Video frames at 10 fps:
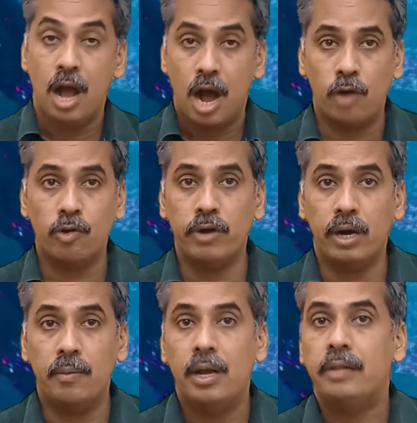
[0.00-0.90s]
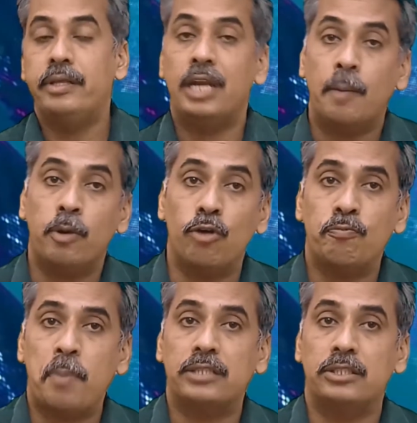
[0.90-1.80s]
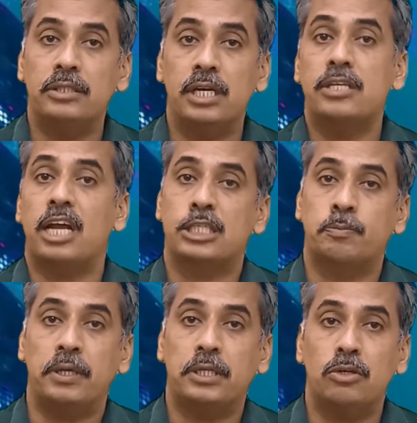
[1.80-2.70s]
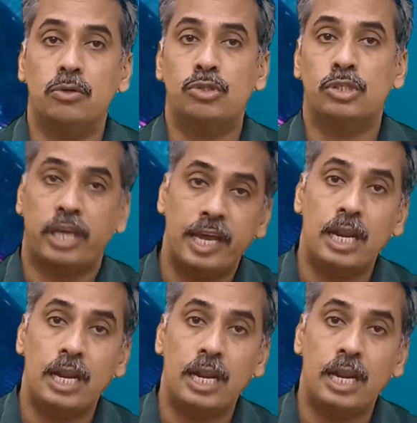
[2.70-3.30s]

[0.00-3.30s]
However, the number of passengers are expected to scale